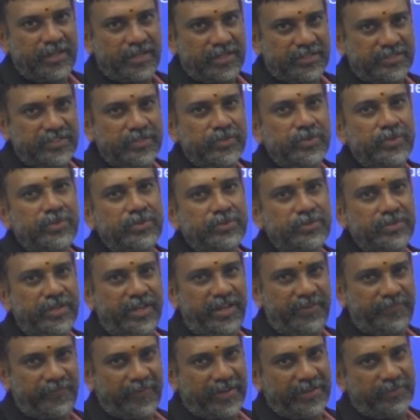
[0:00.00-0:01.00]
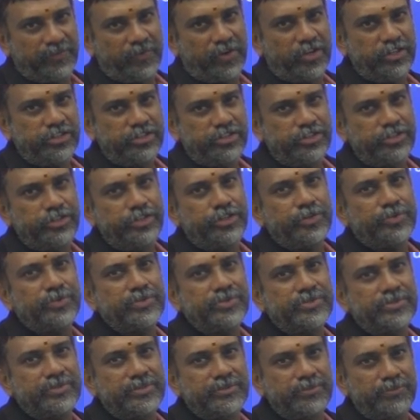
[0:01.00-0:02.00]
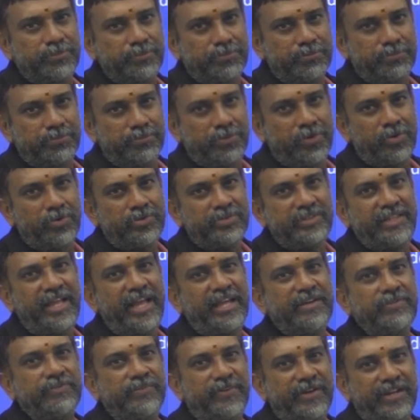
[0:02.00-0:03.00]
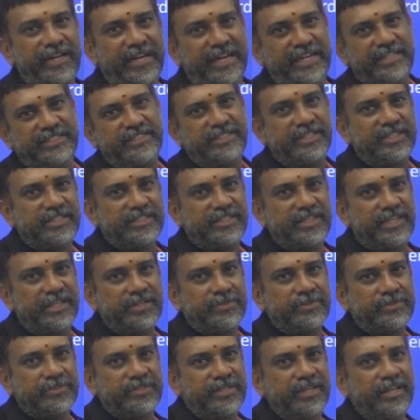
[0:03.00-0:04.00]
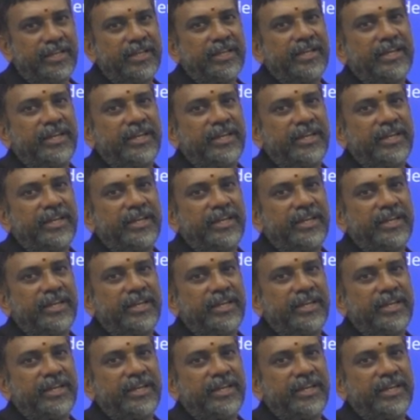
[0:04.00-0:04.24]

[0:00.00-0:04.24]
So if I want to use more than one adjectives,